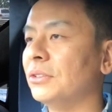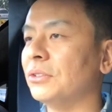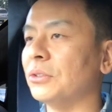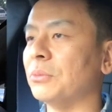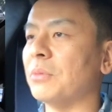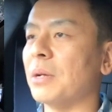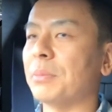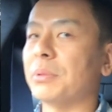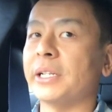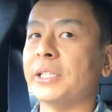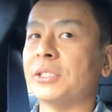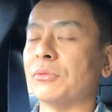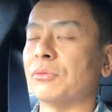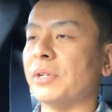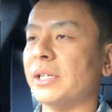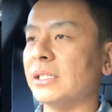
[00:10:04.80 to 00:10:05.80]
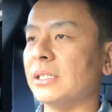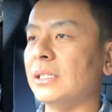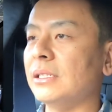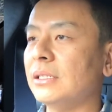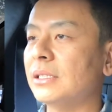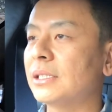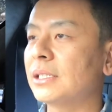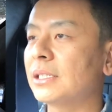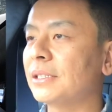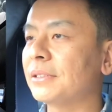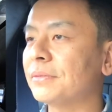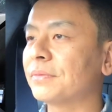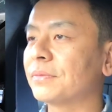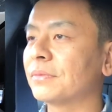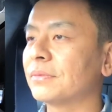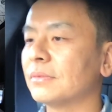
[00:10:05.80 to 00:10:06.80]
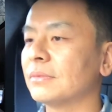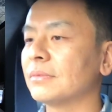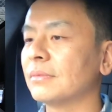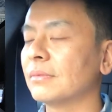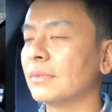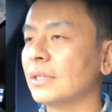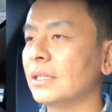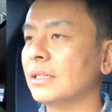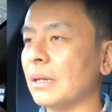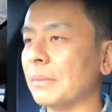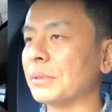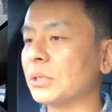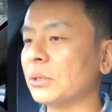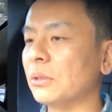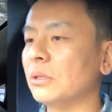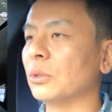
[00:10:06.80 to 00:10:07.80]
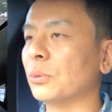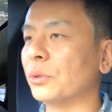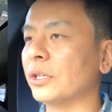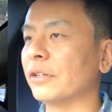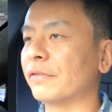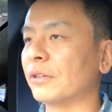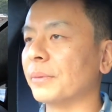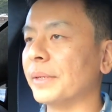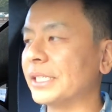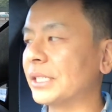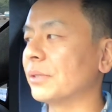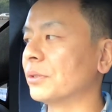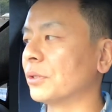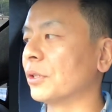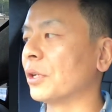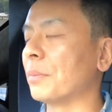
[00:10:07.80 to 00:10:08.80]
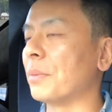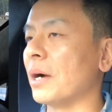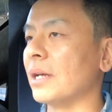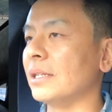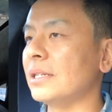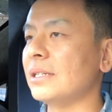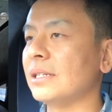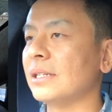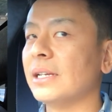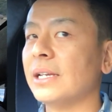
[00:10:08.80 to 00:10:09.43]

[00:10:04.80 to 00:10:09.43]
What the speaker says: to my place of residence. I'm still on the Warringah Freeway, still on autopilot,